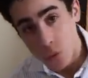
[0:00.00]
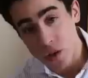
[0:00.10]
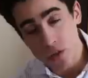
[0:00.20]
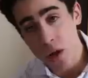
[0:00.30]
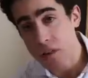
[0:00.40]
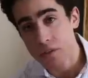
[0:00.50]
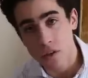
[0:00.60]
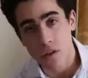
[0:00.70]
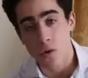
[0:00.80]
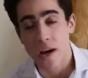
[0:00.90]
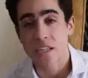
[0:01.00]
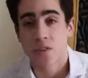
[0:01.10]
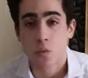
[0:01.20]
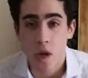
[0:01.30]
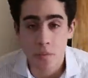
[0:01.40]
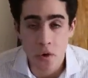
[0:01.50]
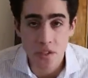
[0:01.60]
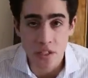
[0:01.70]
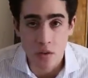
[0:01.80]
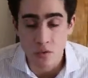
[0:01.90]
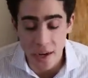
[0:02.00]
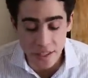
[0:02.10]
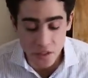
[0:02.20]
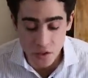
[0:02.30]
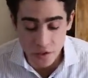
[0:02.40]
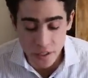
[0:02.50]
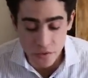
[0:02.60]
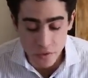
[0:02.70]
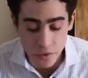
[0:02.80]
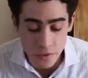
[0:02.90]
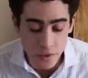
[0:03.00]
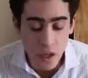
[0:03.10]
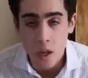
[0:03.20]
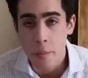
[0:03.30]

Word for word: We do have the grass-fed whey protein on Frankie's free-range foods.